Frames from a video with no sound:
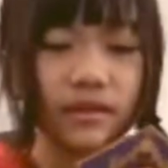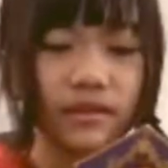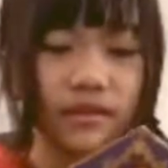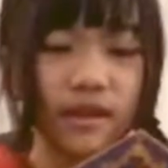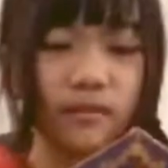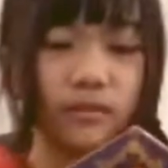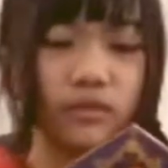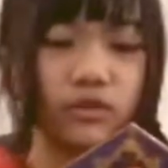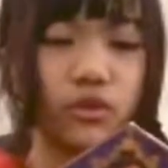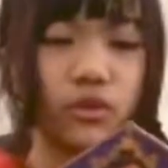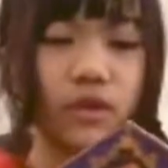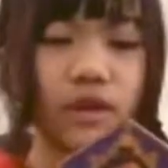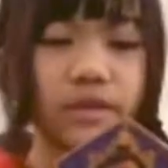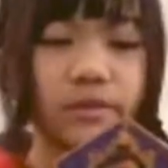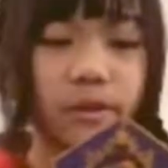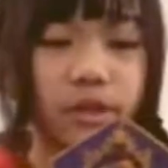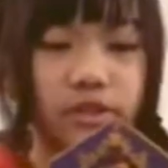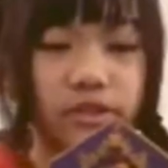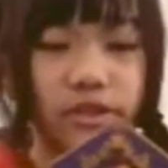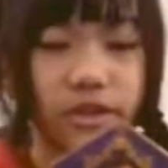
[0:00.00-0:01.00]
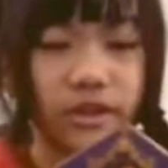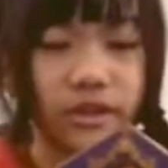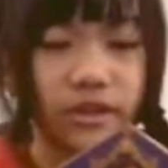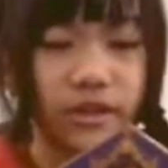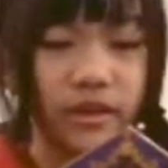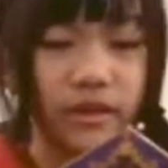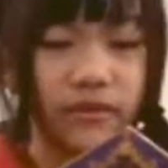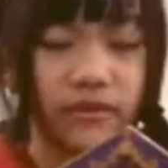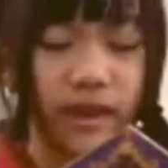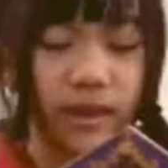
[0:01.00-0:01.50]
Dumbledore is
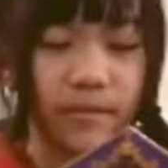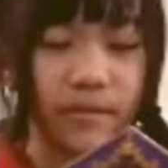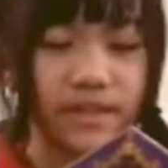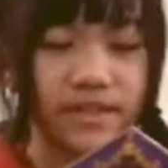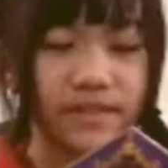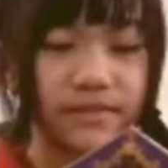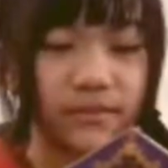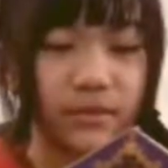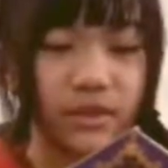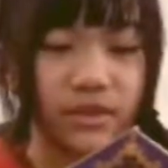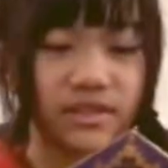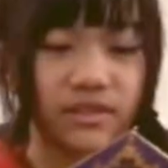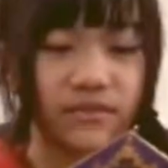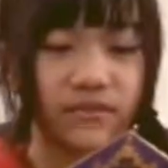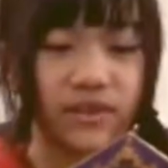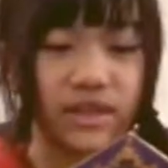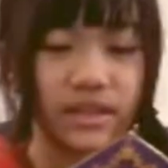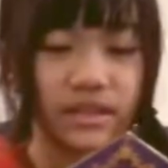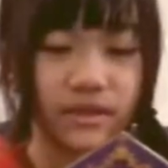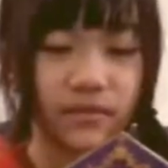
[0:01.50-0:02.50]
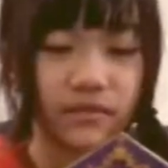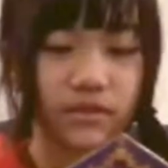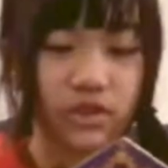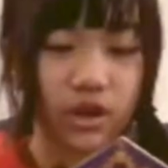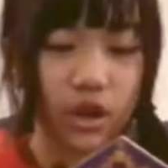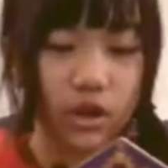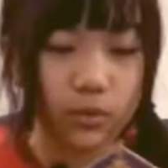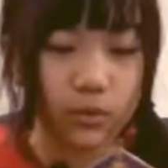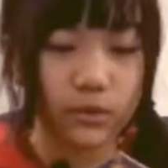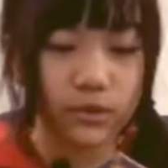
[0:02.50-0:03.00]
particularly famous for his defeat of the
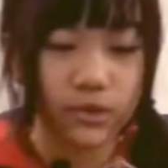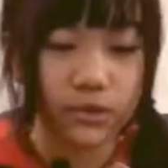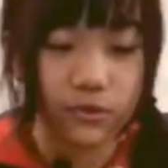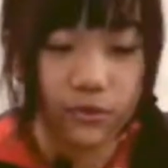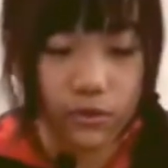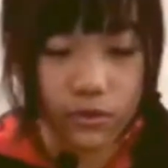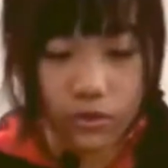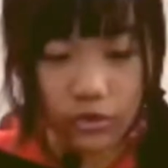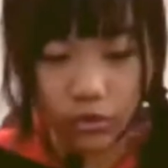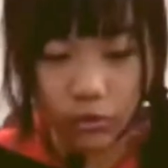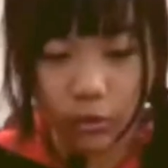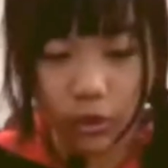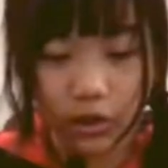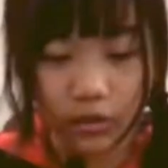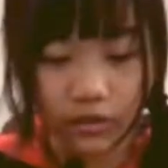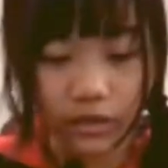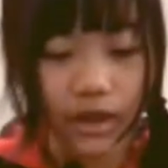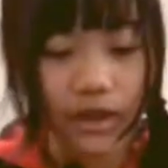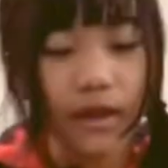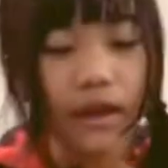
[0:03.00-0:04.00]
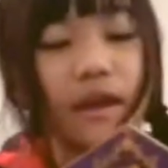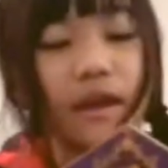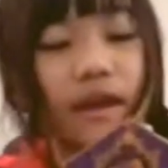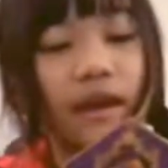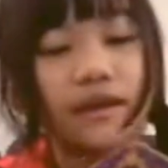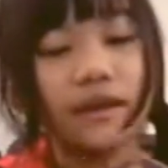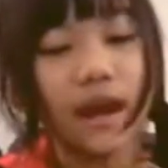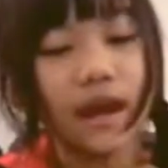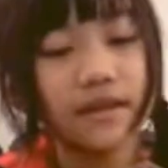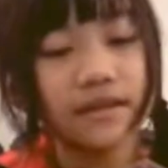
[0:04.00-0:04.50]
dark wizard Grindelwald
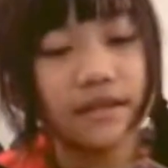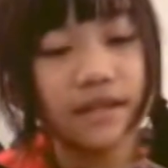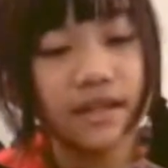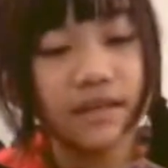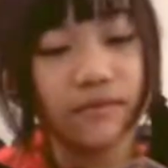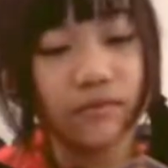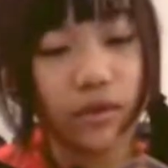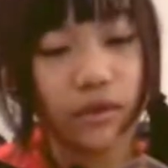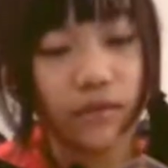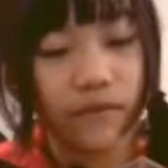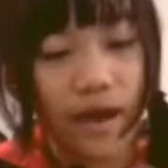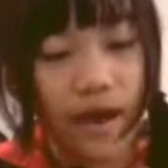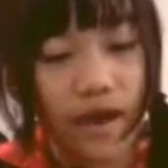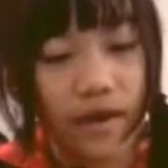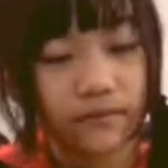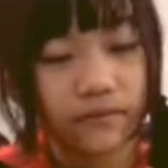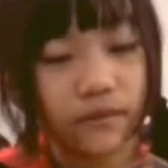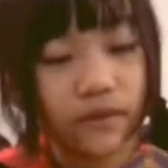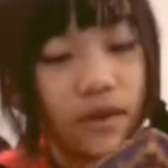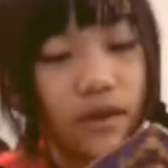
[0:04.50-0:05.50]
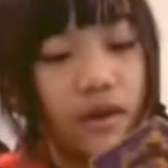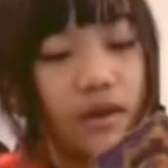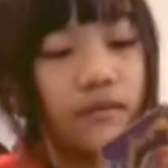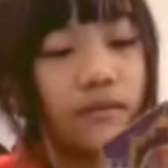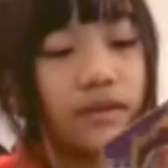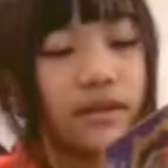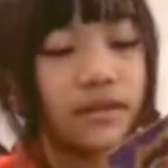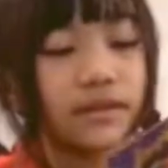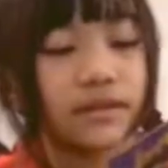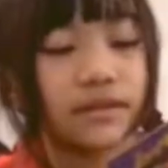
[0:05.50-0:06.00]
in 1945,
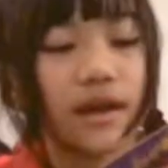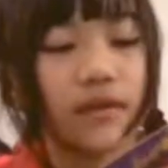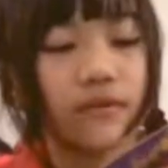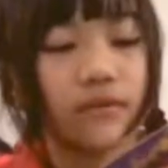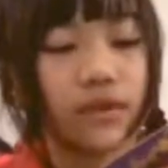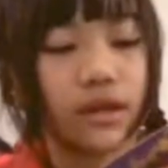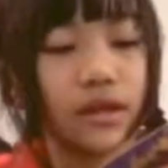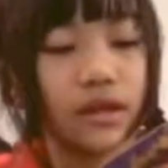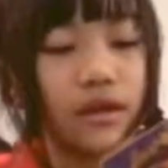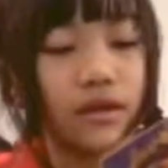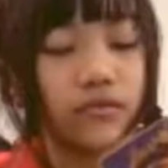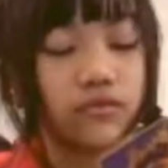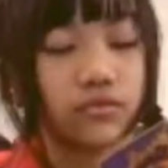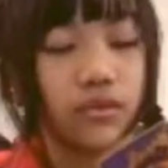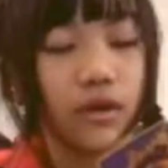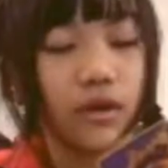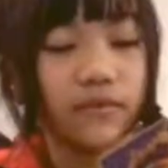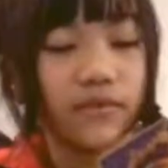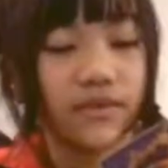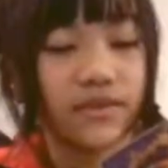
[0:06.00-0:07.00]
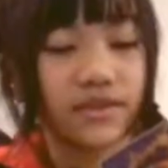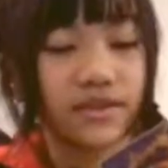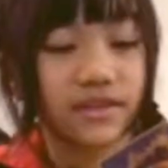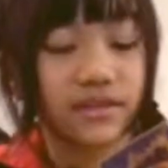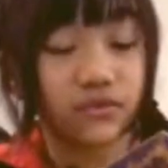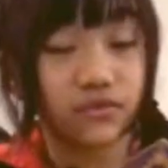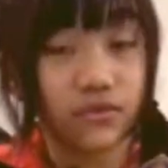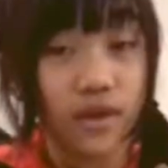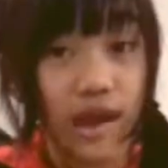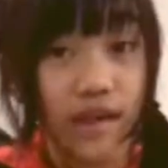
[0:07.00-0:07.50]
for the discovery of 12 uses
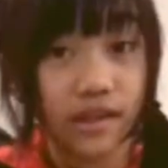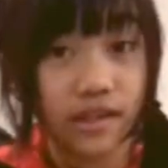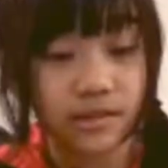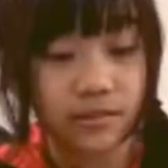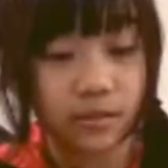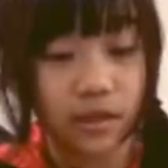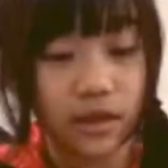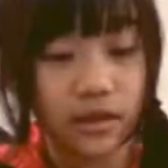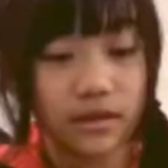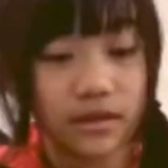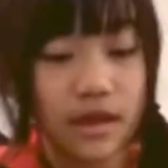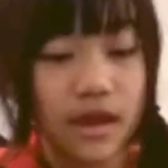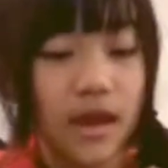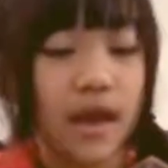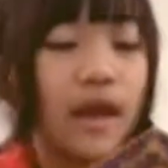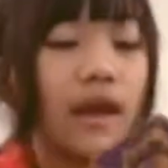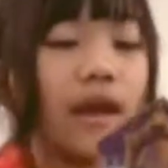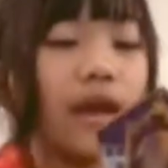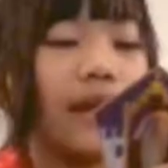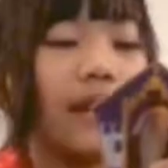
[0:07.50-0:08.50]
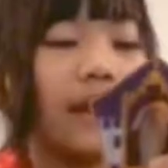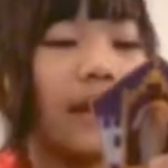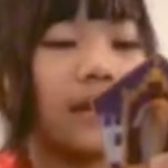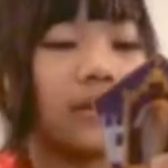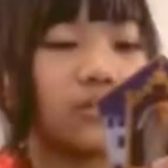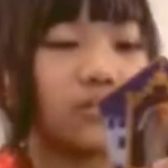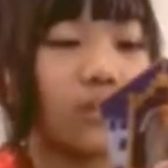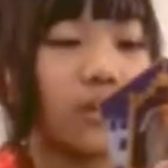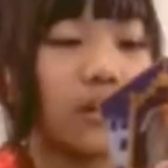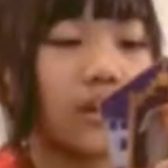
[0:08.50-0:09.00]
of dragon's blood, and
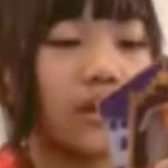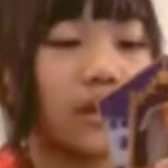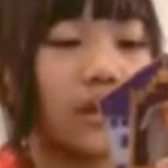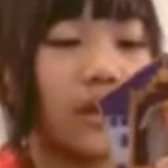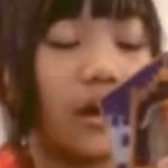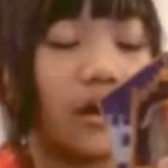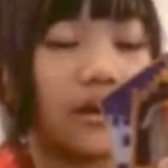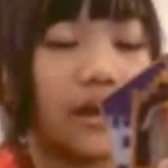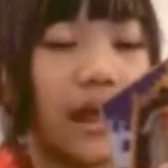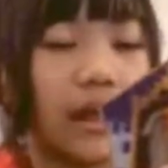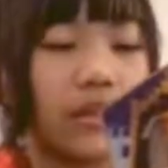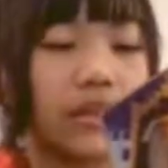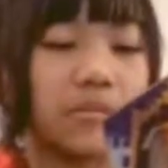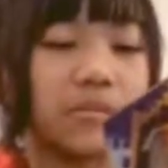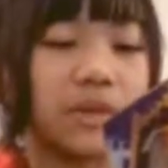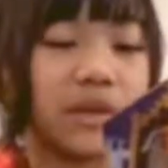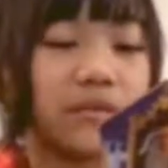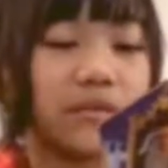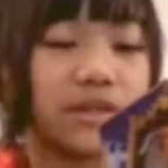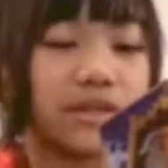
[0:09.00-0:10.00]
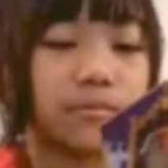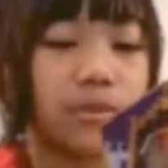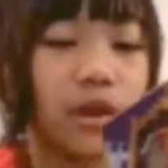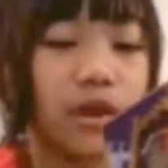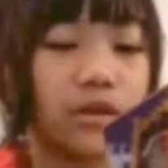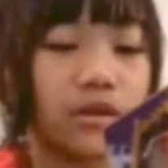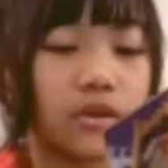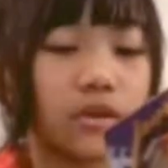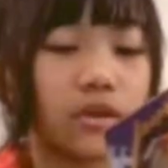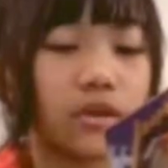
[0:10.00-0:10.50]
his work on alchemy with his
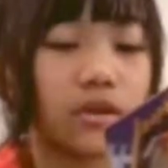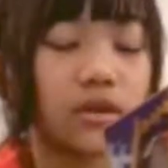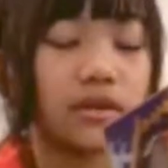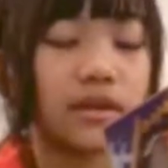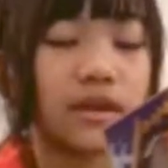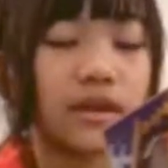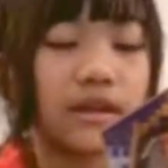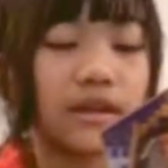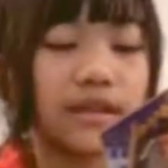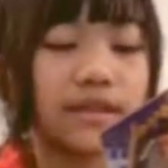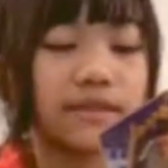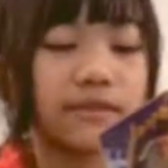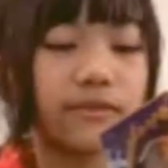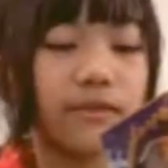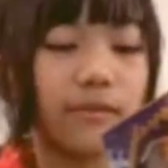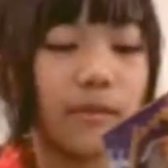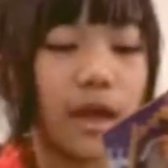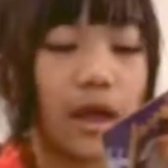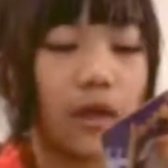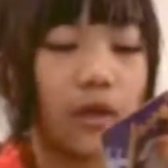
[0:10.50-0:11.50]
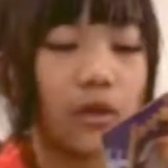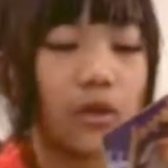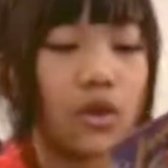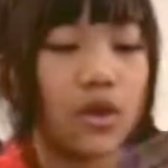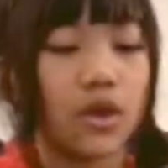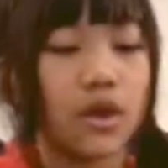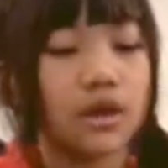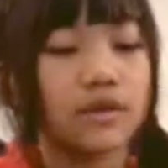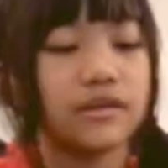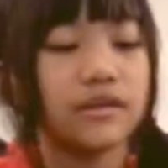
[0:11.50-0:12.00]
partner Nicholas Flamel.
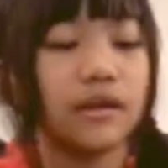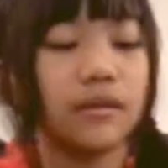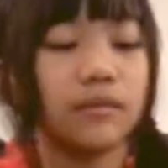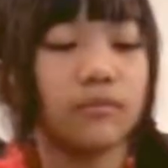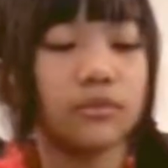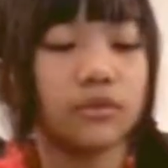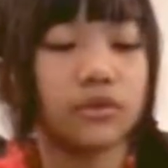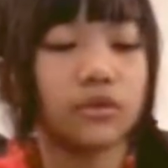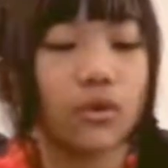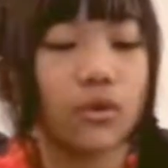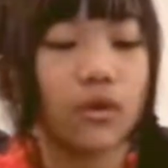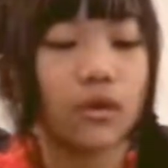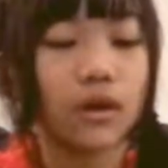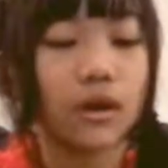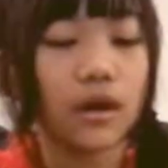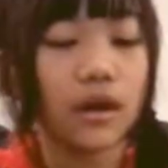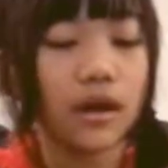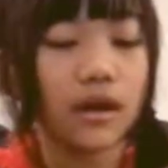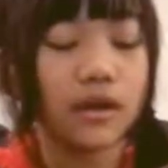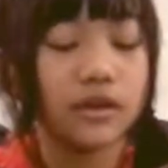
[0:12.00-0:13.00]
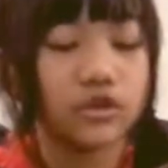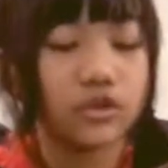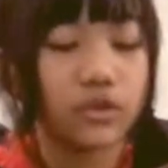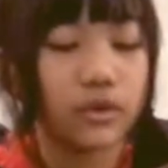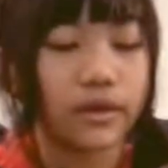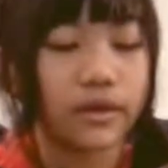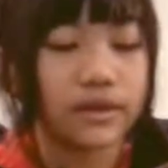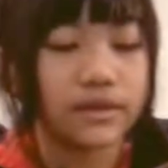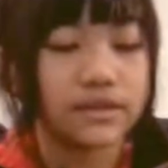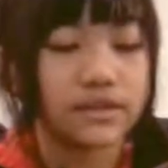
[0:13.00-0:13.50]
Dumbledore
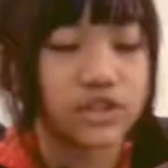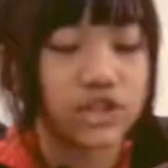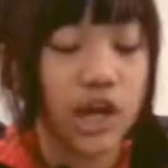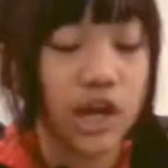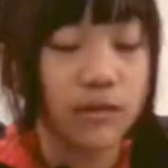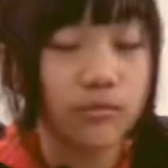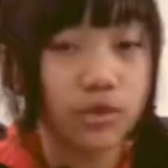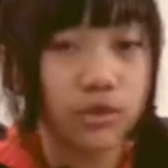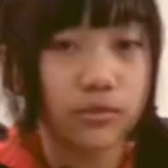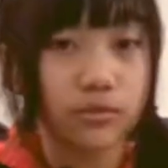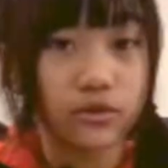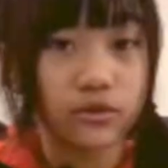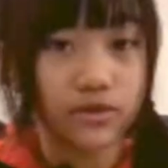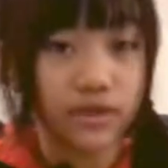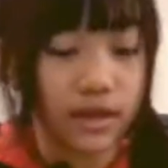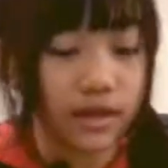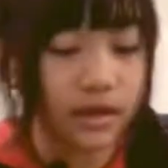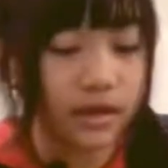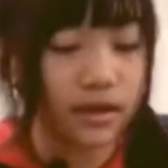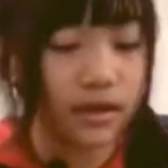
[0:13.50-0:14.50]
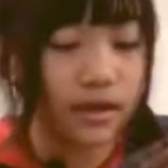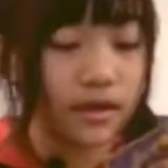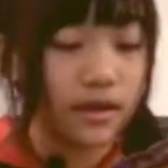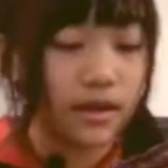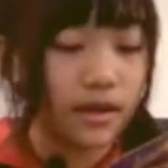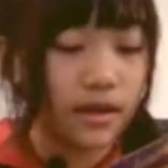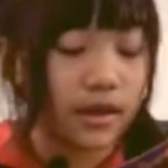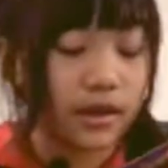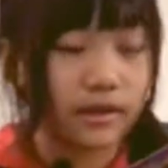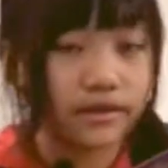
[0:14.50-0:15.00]
enjoys chamber music
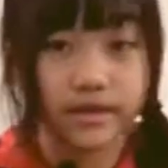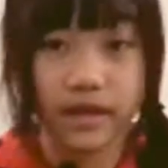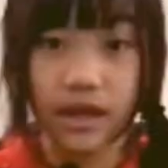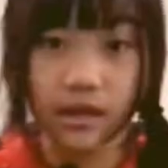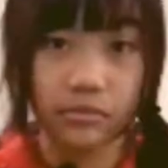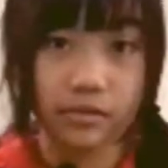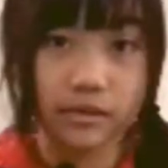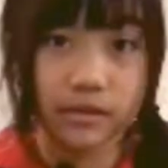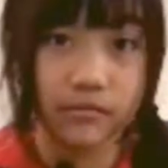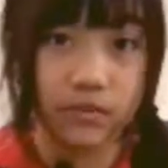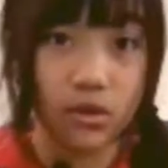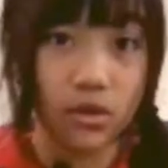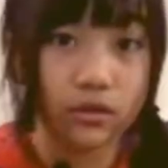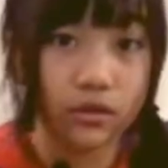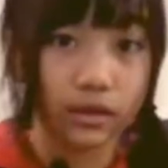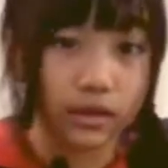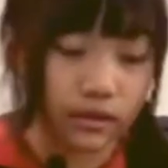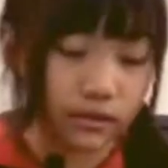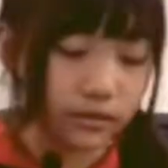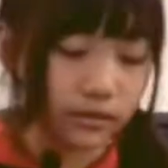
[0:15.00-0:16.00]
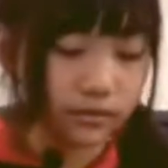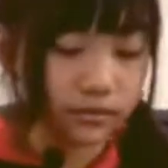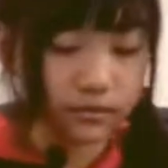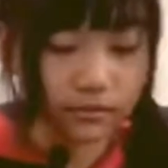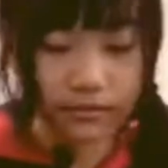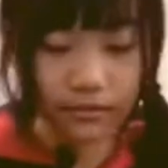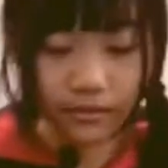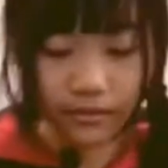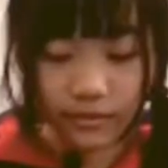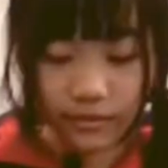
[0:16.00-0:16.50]
and 10-pin bowling.
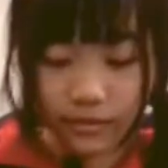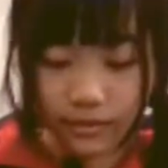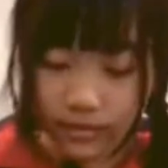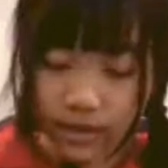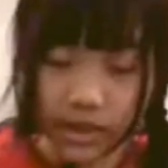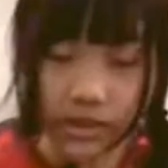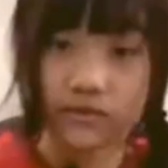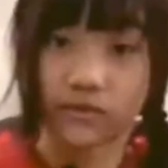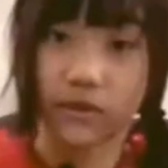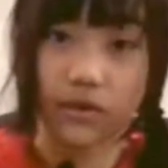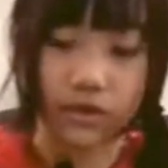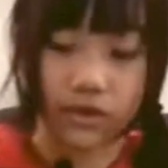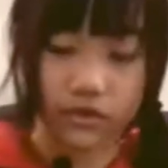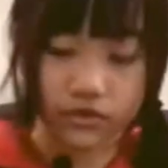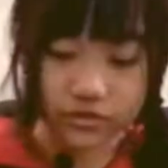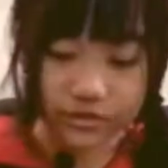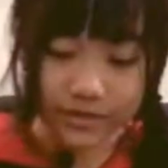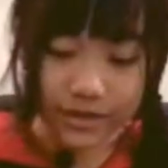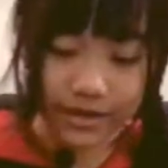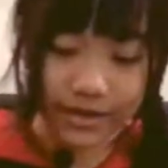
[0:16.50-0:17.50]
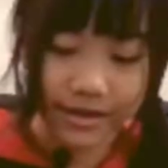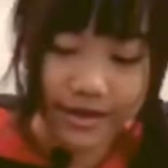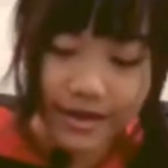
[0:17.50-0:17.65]
That's very interesting.